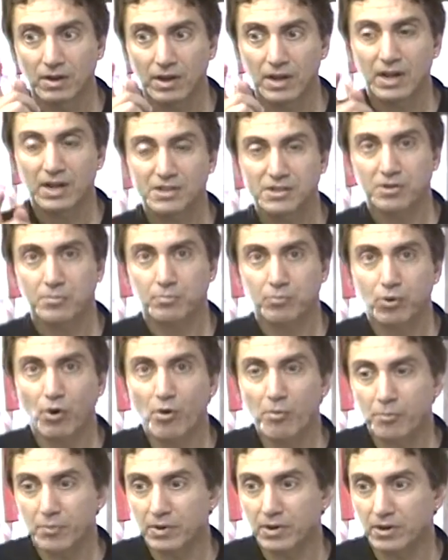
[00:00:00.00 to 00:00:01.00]
And it's
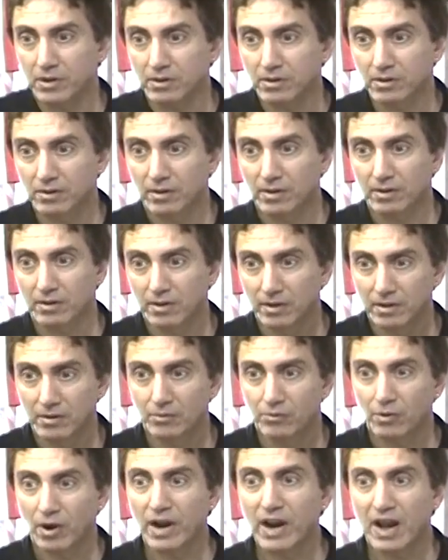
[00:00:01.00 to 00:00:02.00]
appropriate
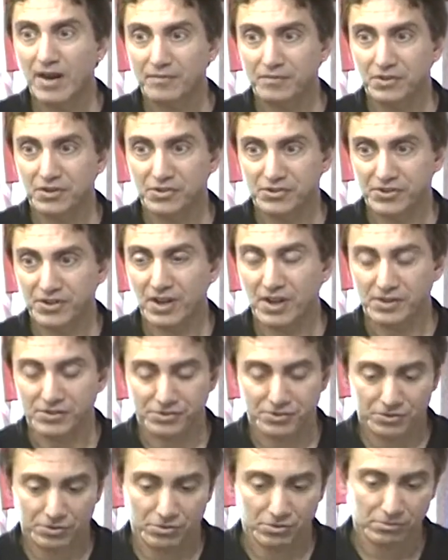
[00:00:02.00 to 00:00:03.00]
right after the
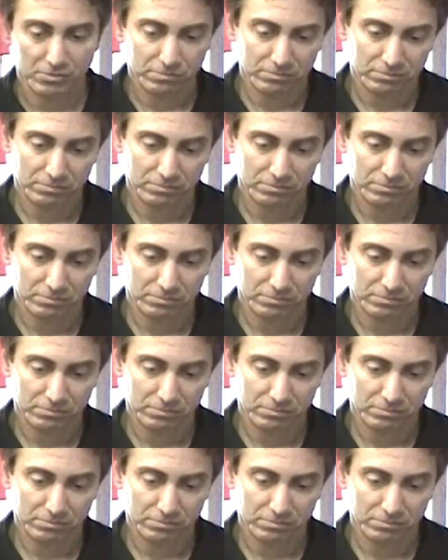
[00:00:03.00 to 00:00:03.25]
sentence, too.